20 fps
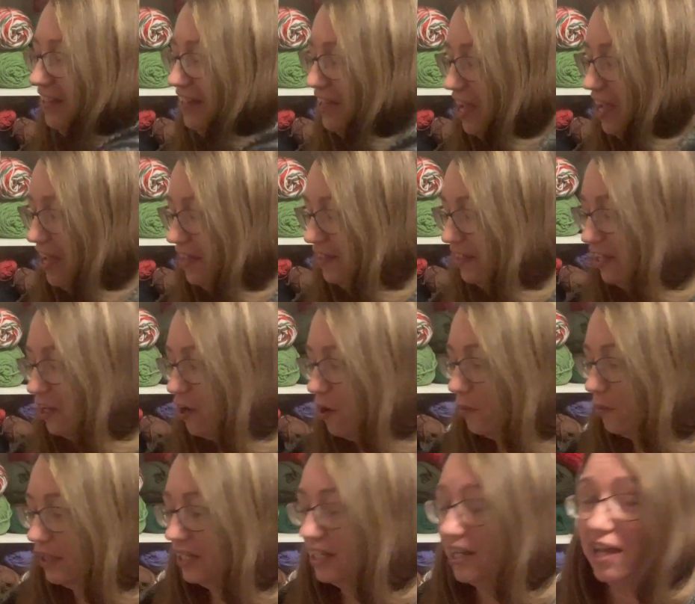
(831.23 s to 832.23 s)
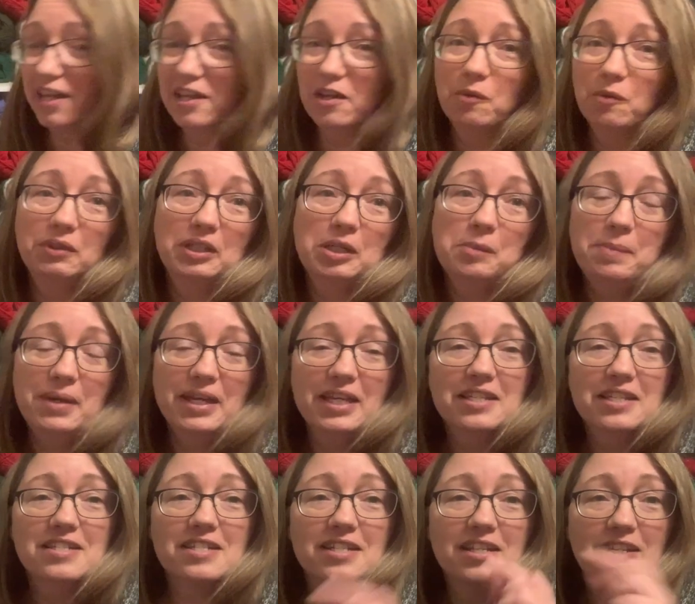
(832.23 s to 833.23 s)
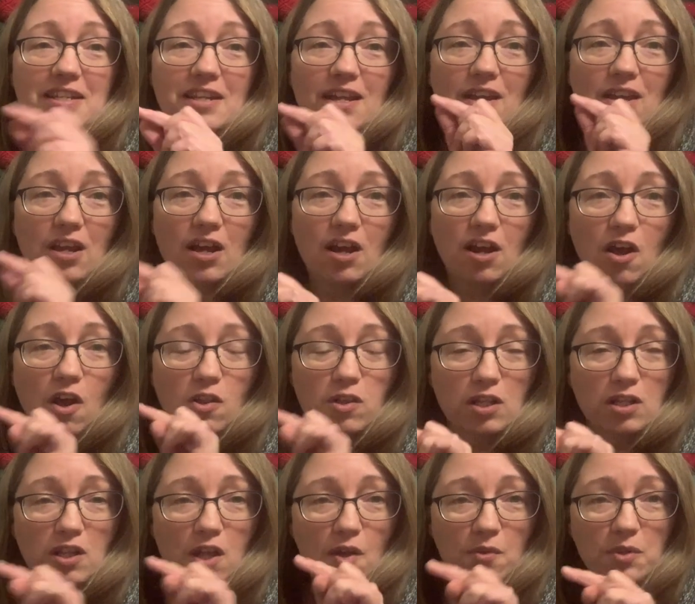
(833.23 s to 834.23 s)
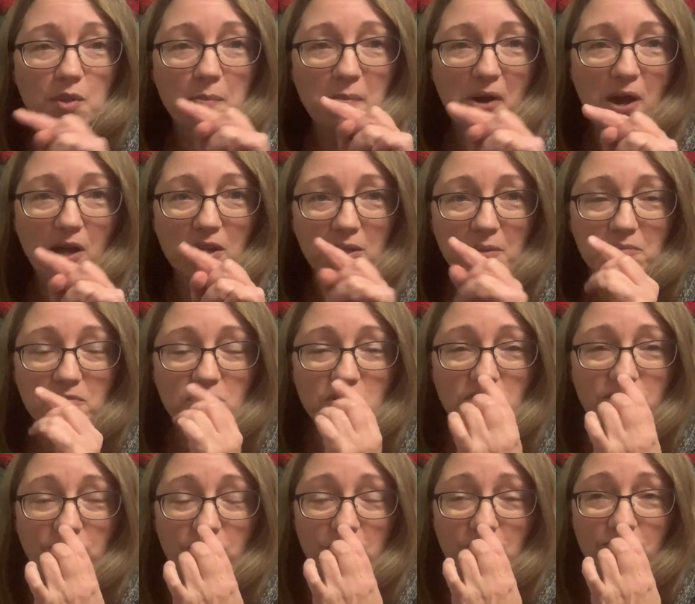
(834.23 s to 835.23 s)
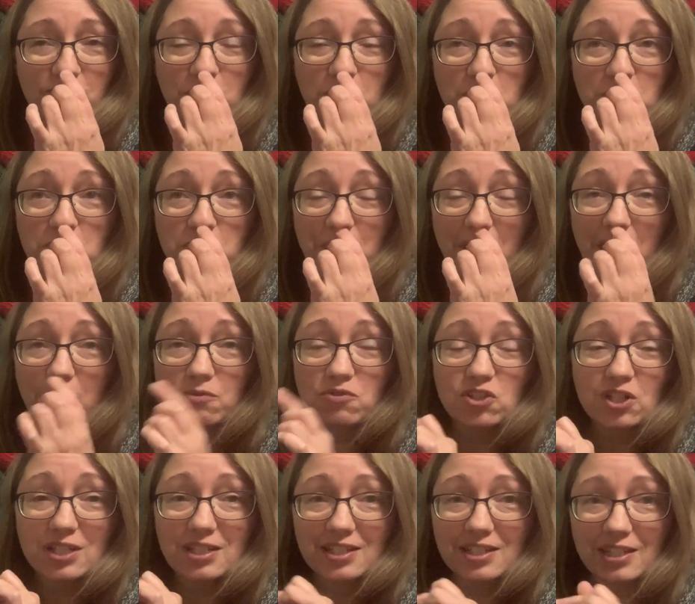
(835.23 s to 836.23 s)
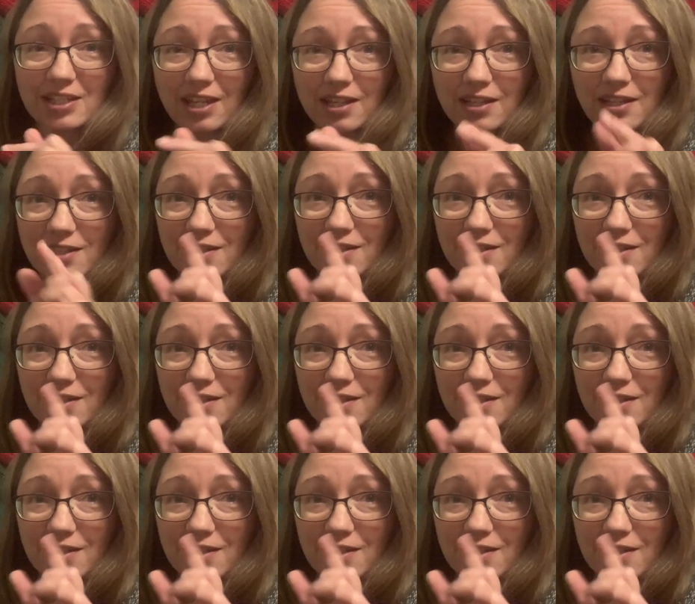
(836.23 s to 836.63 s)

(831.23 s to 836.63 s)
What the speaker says: And I only pinned it all along the bottom for the first round just to get it